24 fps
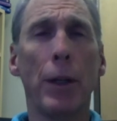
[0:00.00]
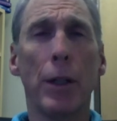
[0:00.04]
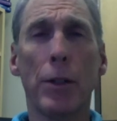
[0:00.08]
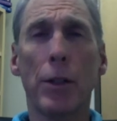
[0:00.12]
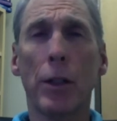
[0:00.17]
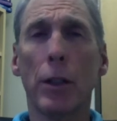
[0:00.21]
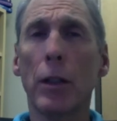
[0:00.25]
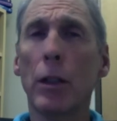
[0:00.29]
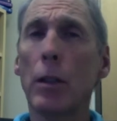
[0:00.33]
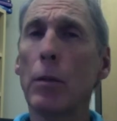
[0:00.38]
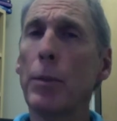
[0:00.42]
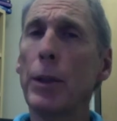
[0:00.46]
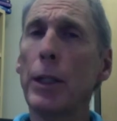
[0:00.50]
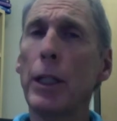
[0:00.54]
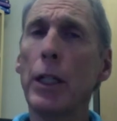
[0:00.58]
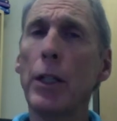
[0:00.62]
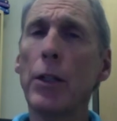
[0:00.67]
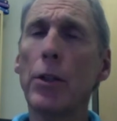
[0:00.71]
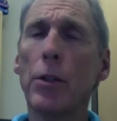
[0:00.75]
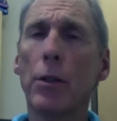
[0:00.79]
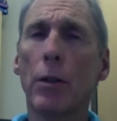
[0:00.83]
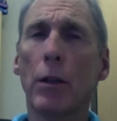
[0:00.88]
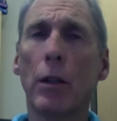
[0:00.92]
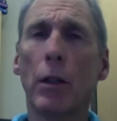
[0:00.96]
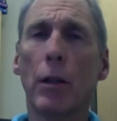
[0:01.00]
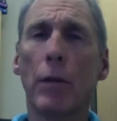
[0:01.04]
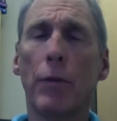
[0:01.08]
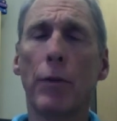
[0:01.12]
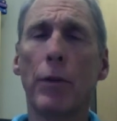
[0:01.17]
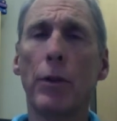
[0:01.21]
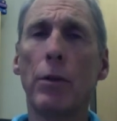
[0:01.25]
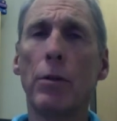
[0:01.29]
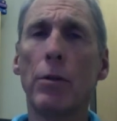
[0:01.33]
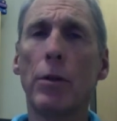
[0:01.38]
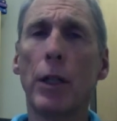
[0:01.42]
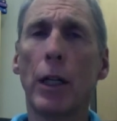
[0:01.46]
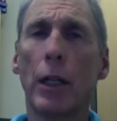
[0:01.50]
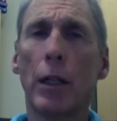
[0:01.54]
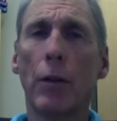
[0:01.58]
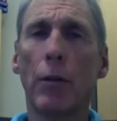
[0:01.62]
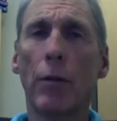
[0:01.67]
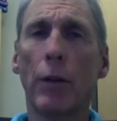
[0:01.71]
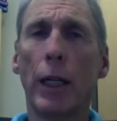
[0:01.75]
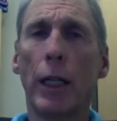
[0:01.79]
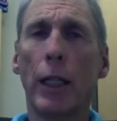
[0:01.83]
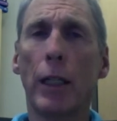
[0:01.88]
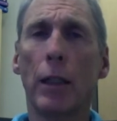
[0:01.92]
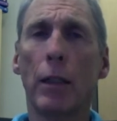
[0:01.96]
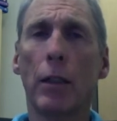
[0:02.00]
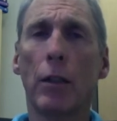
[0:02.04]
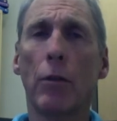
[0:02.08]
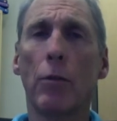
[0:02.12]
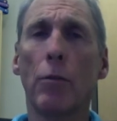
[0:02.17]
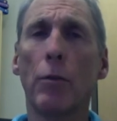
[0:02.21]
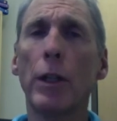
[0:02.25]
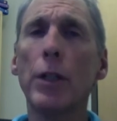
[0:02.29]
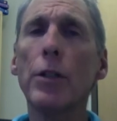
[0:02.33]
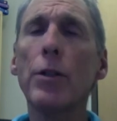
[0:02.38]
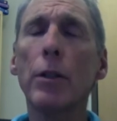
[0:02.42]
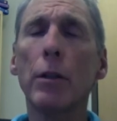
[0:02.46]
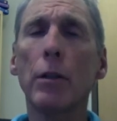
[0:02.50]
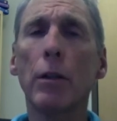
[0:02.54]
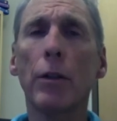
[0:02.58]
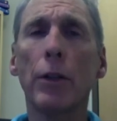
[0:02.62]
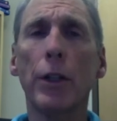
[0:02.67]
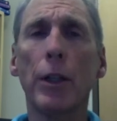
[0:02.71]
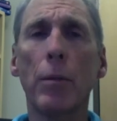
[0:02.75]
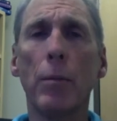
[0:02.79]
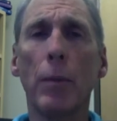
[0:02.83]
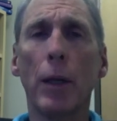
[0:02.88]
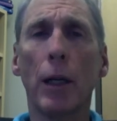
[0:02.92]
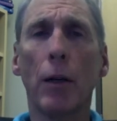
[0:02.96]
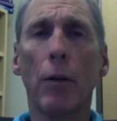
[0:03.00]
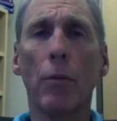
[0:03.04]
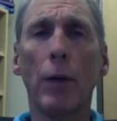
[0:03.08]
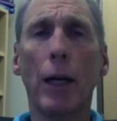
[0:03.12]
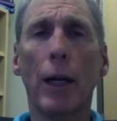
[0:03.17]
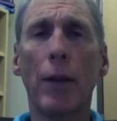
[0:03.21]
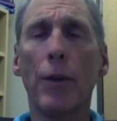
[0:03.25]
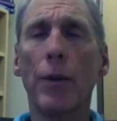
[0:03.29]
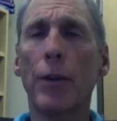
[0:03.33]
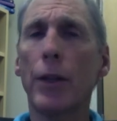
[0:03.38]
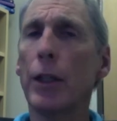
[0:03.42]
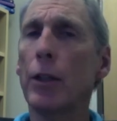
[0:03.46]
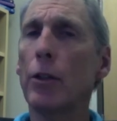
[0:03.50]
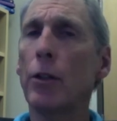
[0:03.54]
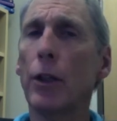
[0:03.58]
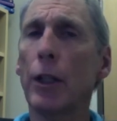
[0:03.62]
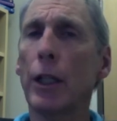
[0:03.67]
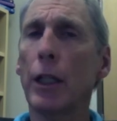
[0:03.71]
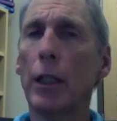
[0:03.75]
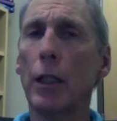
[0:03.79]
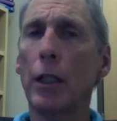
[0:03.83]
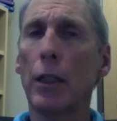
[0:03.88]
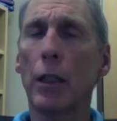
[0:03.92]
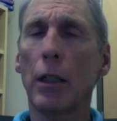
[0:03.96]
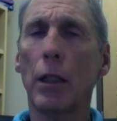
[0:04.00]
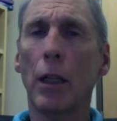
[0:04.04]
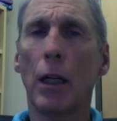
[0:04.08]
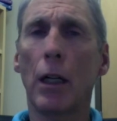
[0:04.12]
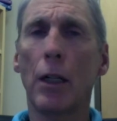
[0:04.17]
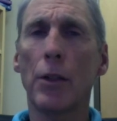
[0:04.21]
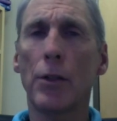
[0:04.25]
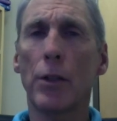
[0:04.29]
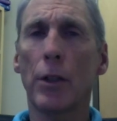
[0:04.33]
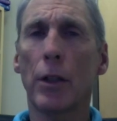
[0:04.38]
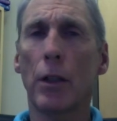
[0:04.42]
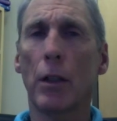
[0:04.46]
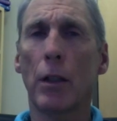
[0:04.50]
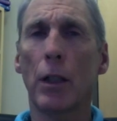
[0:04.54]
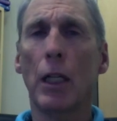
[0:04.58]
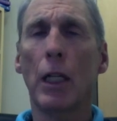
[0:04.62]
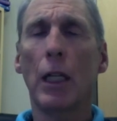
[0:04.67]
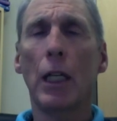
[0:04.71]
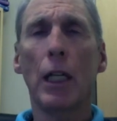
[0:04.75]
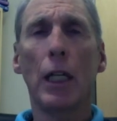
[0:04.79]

It's a little bit easier if you generate an original email rather than hooking it on to